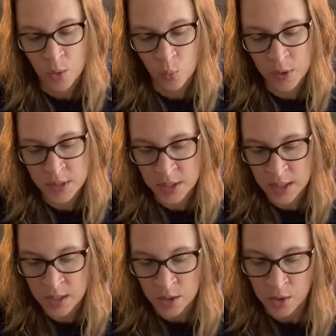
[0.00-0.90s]
One
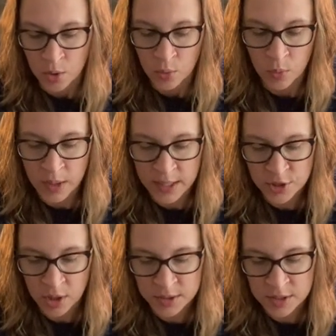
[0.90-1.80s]
night, when I
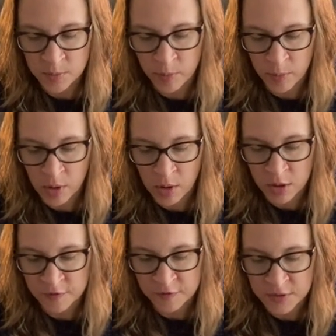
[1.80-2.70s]
tossed up a ball
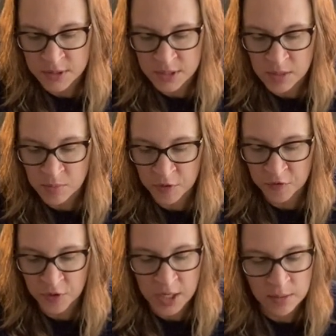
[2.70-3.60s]
of sema
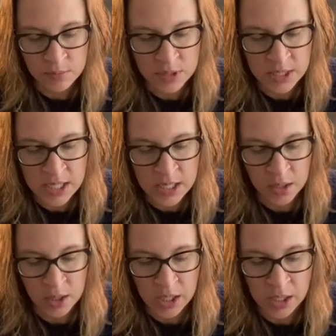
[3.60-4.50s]
for him to
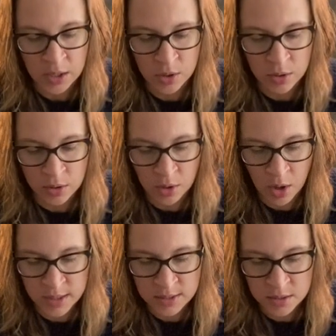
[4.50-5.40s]
eat, he
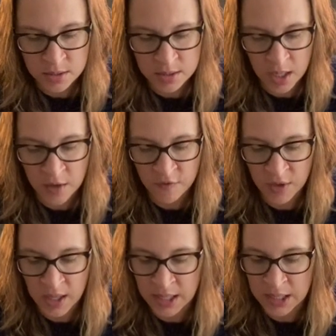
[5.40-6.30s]
lost sight of
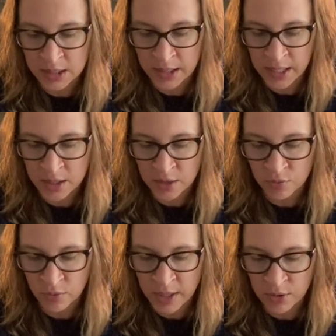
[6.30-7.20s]
it and it landed
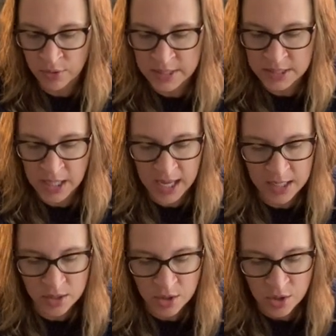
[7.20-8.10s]
right on his head.